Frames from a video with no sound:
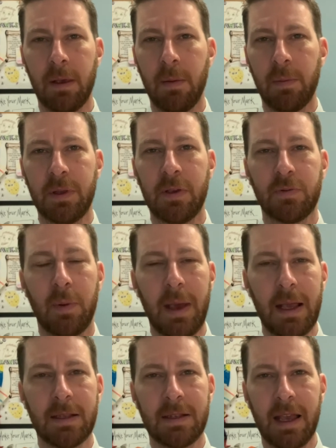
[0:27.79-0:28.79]
Please
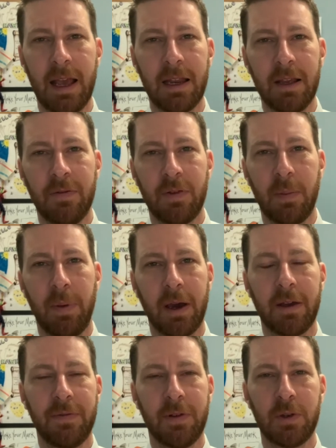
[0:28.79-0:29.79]
remain standing for the
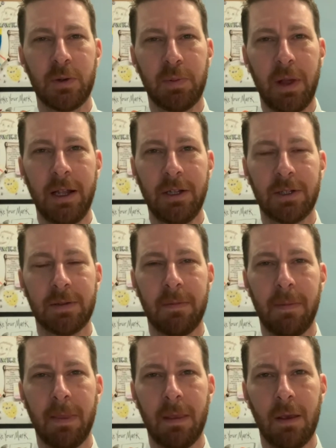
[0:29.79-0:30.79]
Bucket Fillers Pledge.
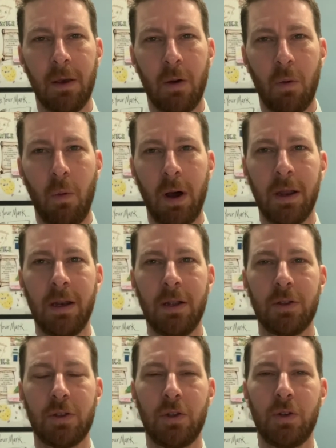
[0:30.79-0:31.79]
One,
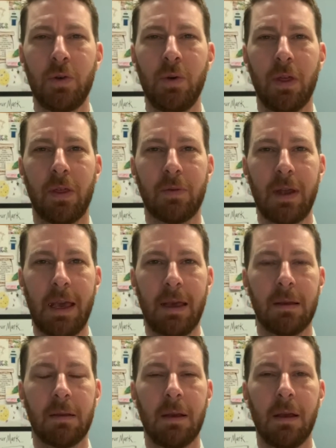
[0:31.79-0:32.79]
two, three.
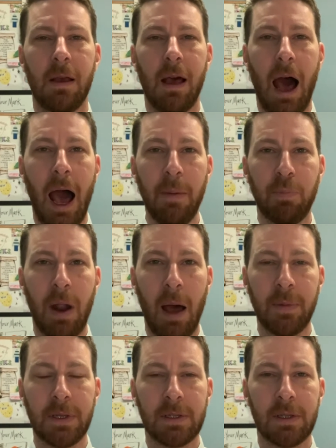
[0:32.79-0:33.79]
I
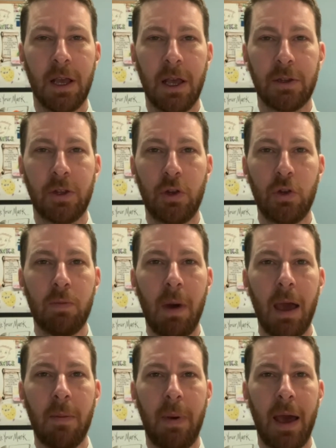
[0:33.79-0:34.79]
promise to do
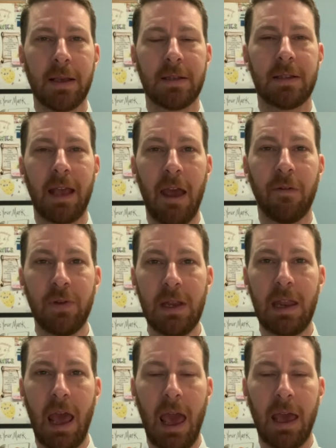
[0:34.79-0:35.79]
my best every
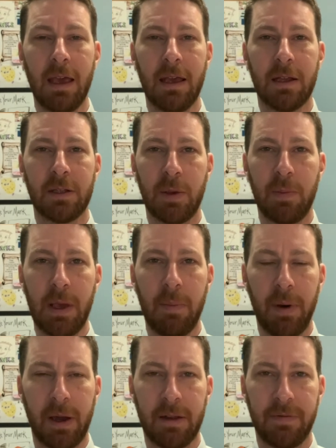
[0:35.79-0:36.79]
day to be a
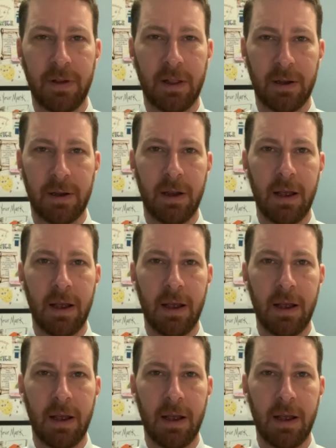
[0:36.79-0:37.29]
bucket filler,